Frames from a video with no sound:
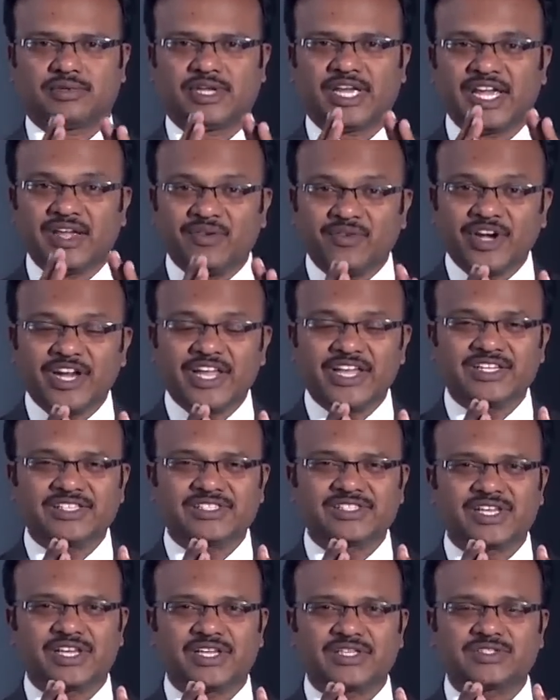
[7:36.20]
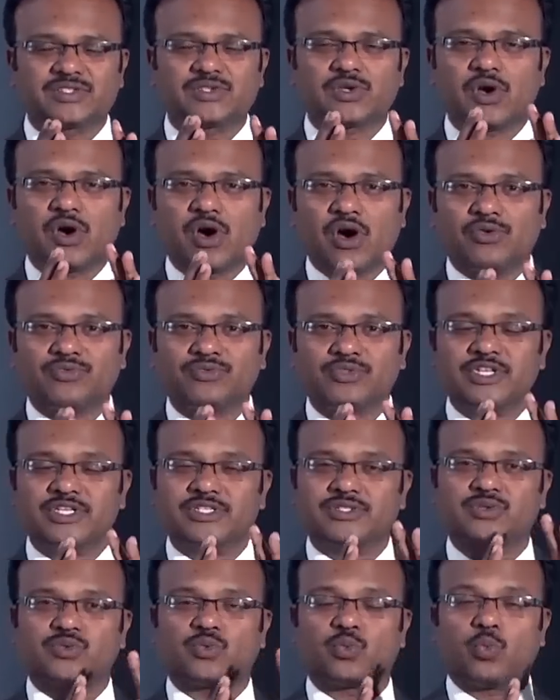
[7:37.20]
evidences of
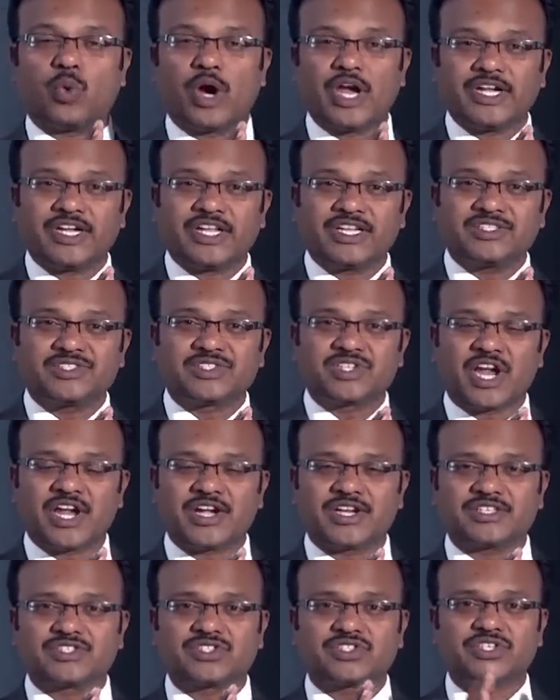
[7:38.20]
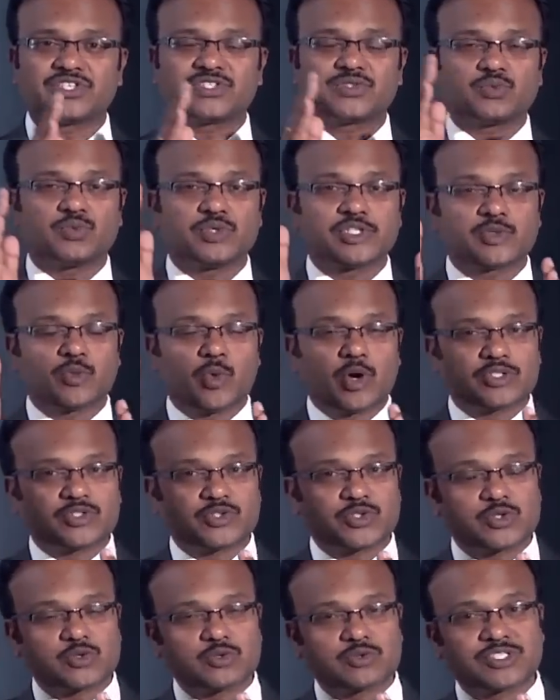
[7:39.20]
this vital statistics which was
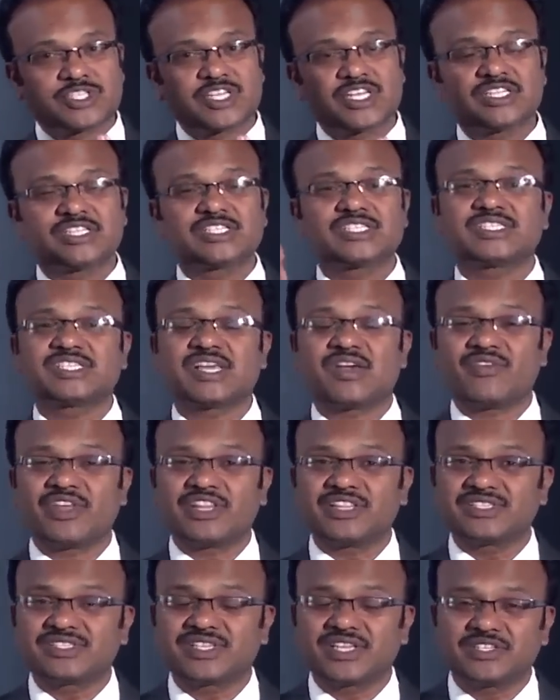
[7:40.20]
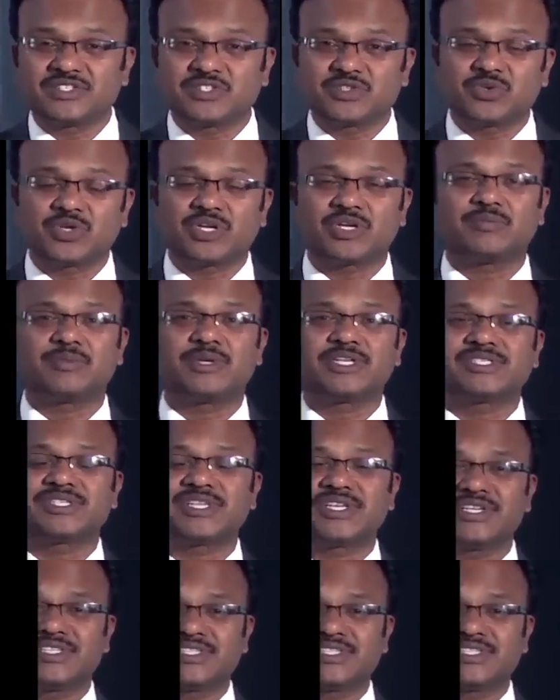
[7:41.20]
used in 7th century BC